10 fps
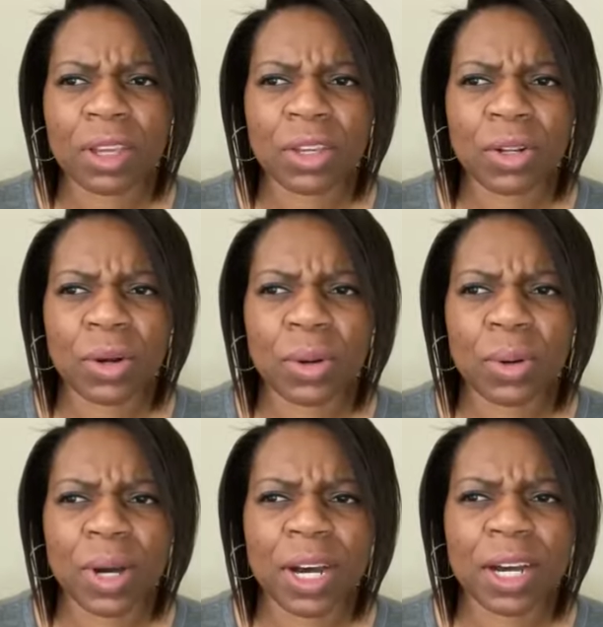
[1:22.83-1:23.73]
you
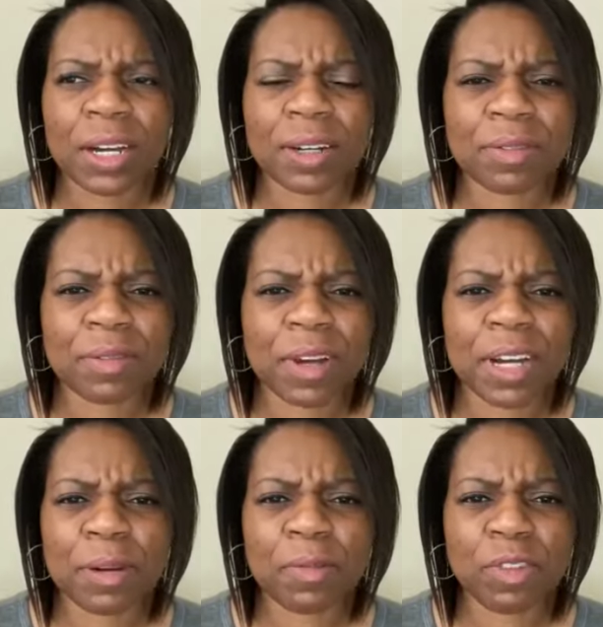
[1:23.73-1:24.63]
know uh,
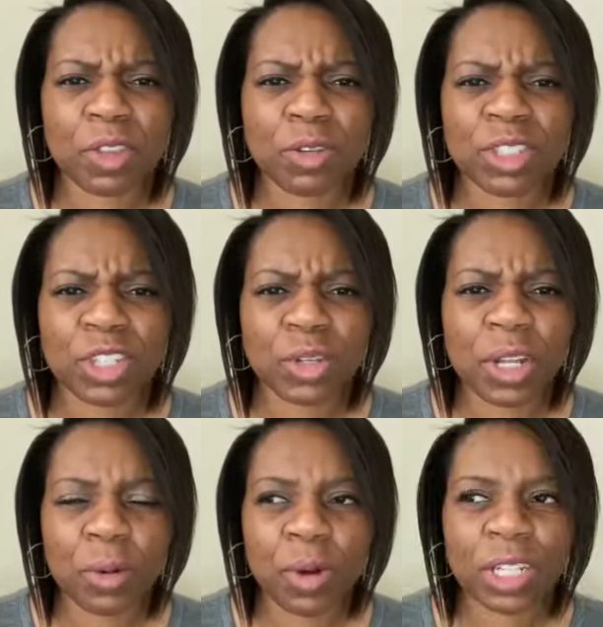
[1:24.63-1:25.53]
um, for those of you
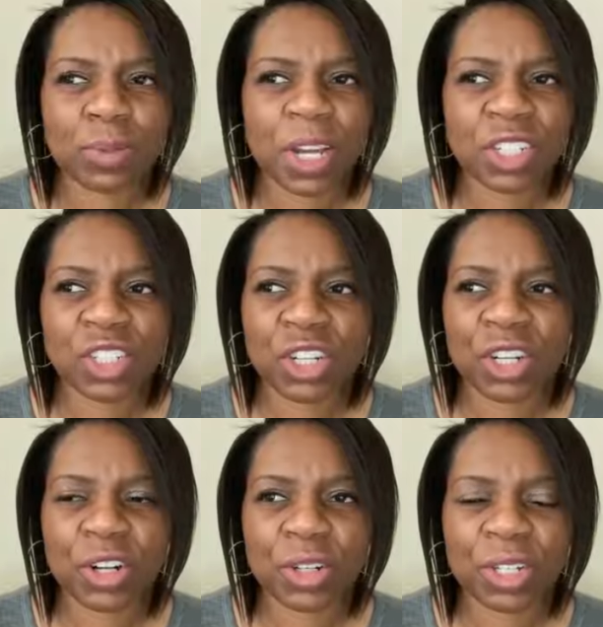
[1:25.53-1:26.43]
that watch me i
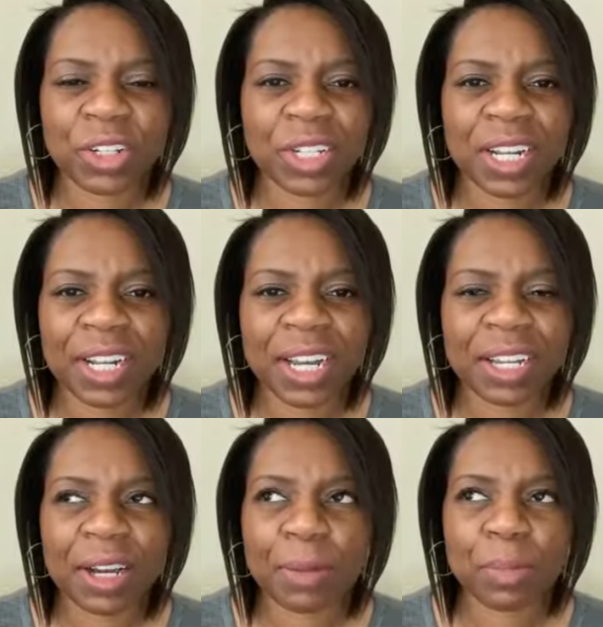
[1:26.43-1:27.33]
shared earlier that
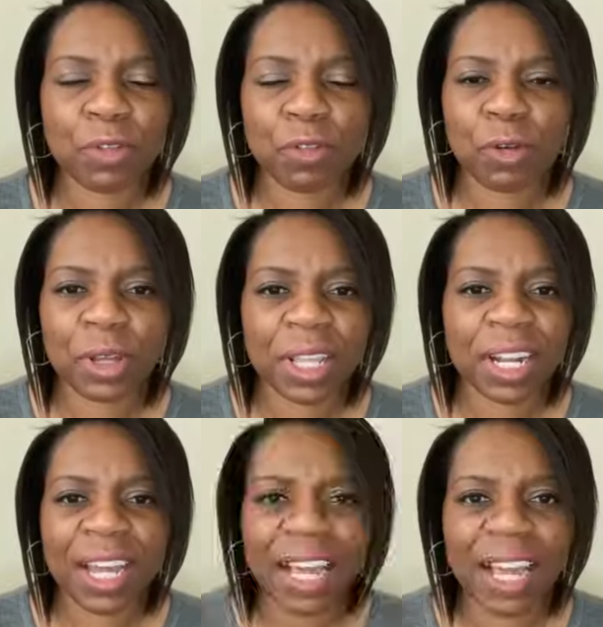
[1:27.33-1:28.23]
i before that
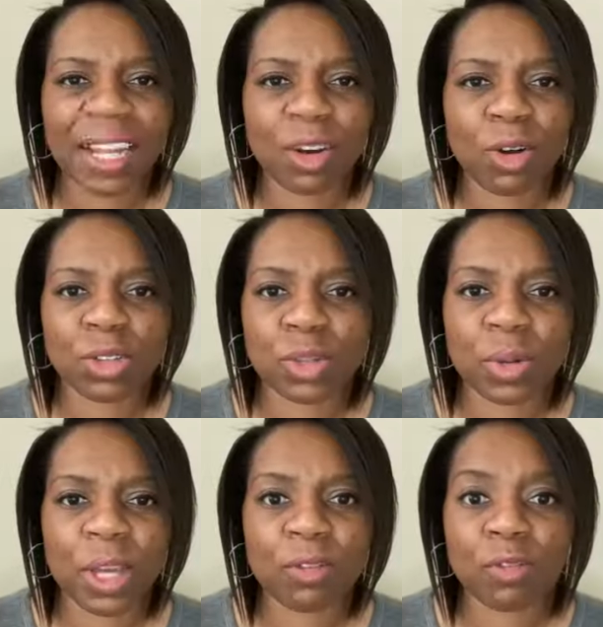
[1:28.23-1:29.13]
i had
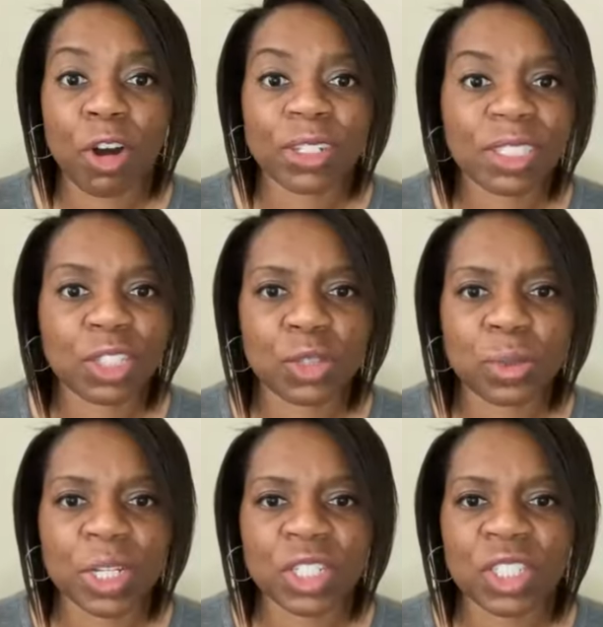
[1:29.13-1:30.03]
also a fraud
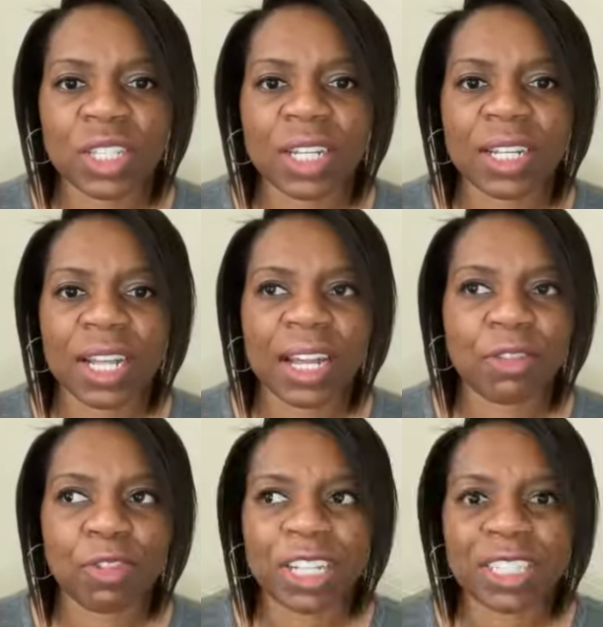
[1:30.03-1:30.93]
situation that
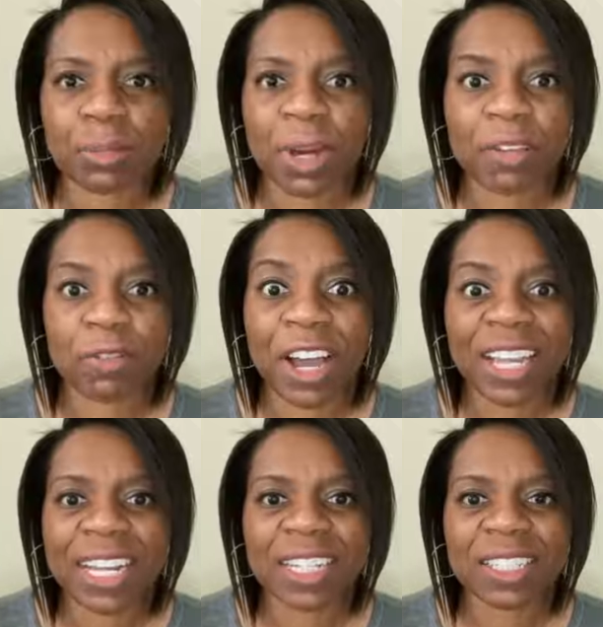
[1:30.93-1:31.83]
affected my
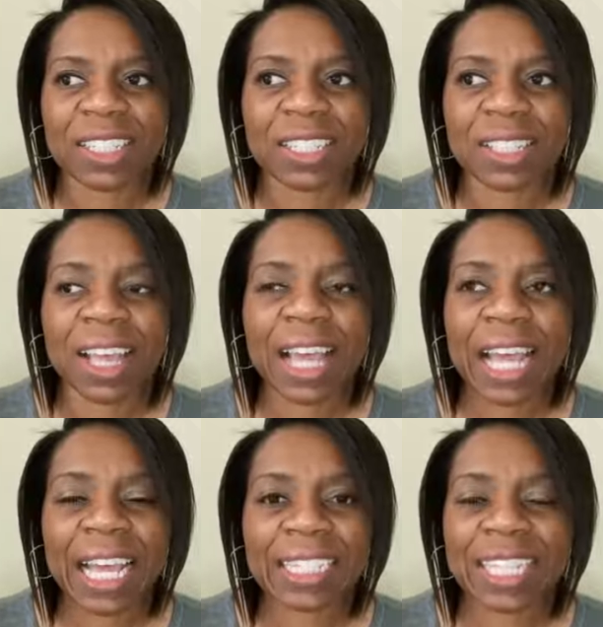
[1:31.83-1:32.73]
finances
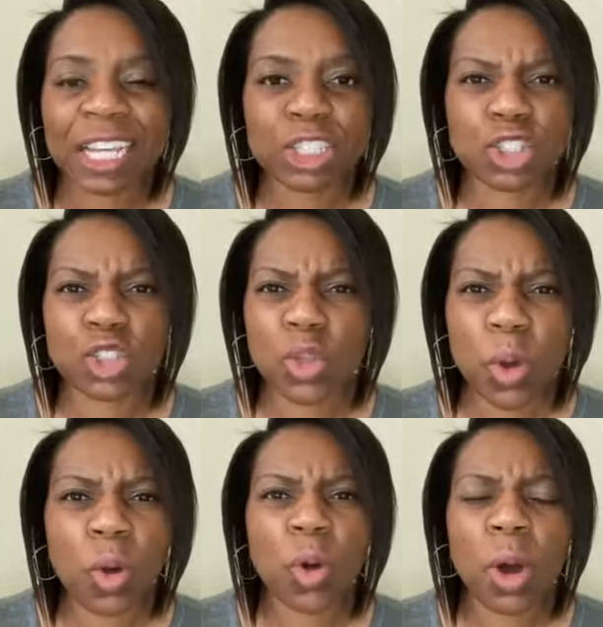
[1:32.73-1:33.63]
it's like
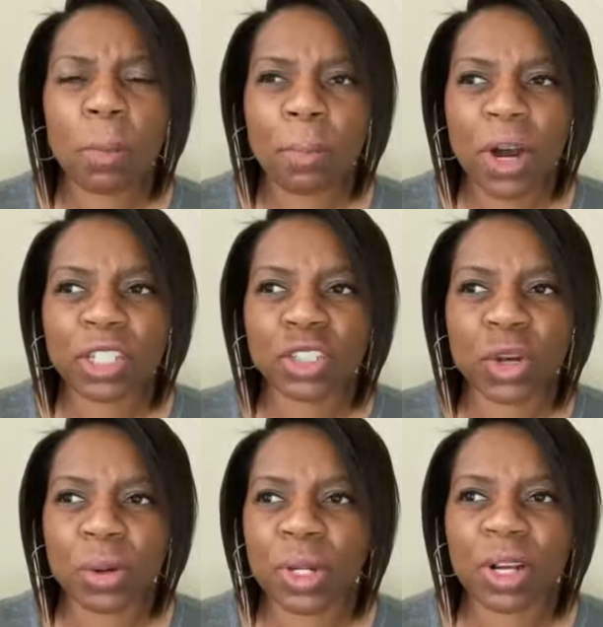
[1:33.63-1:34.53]
so much
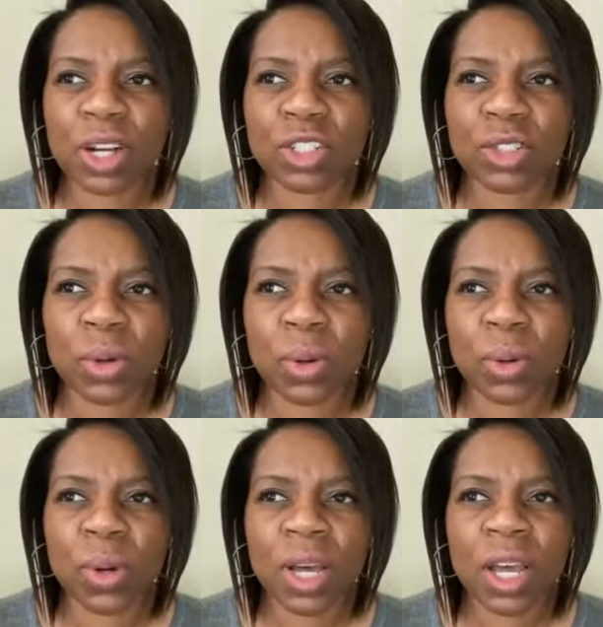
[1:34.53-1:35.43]
going on
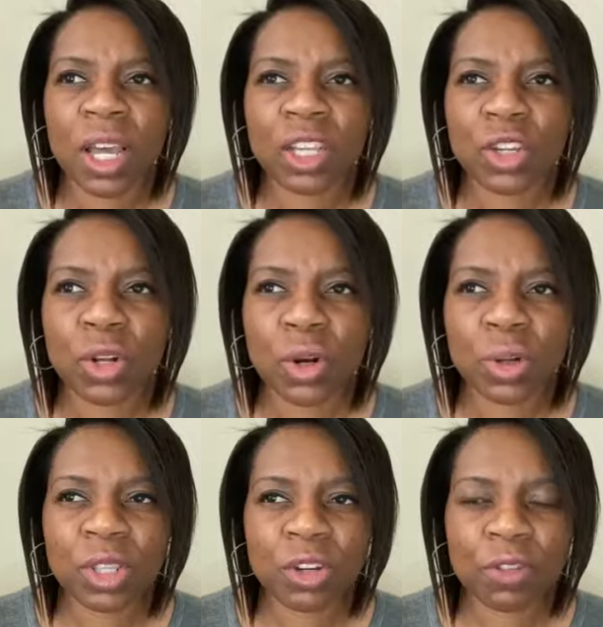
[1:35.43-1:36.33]
so you
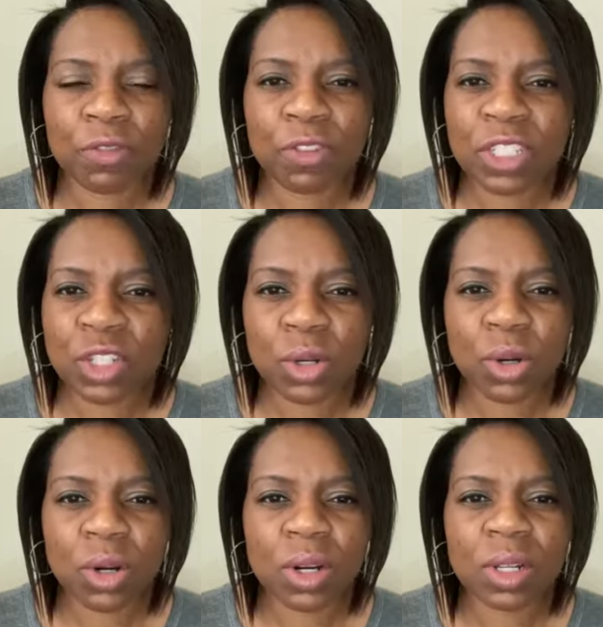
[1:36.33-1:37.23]
know there are
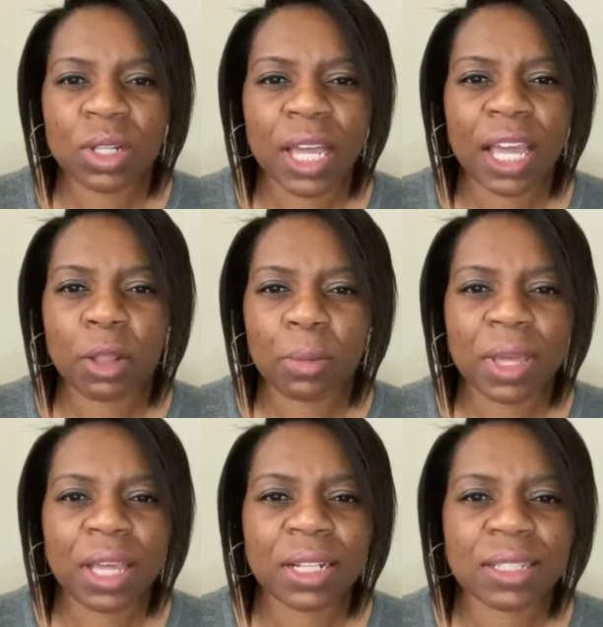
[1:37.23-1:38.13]
physical
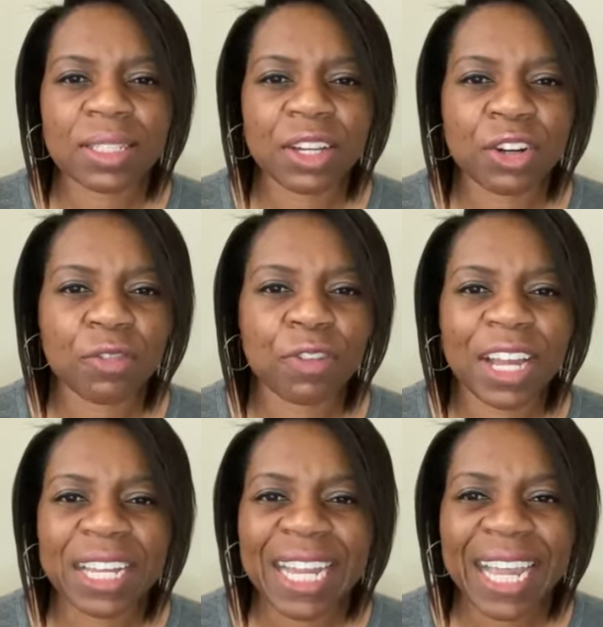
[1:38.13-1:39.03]
ailments there are
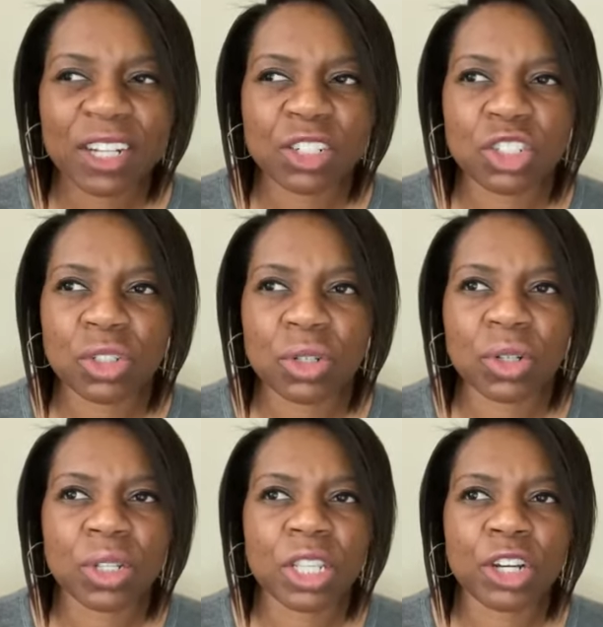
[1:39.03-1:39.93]

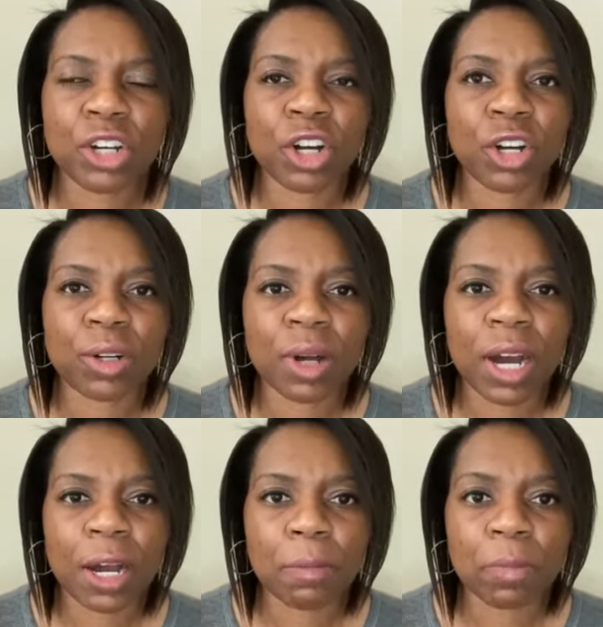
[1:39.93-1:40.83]
financial there are
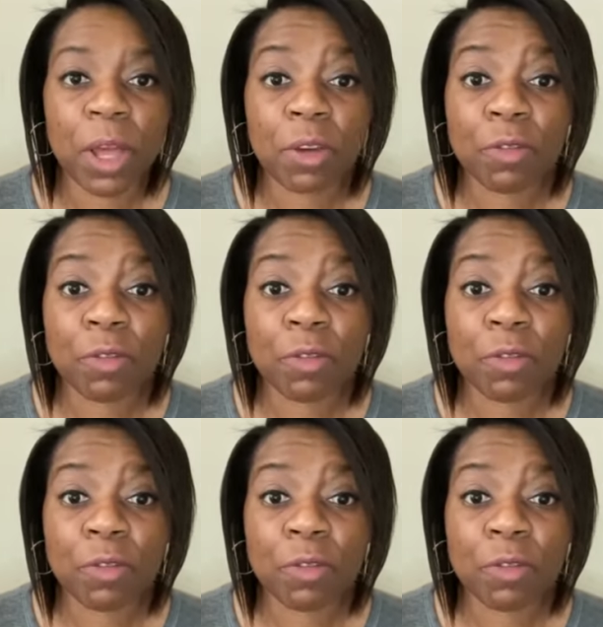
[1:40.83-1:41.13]
um,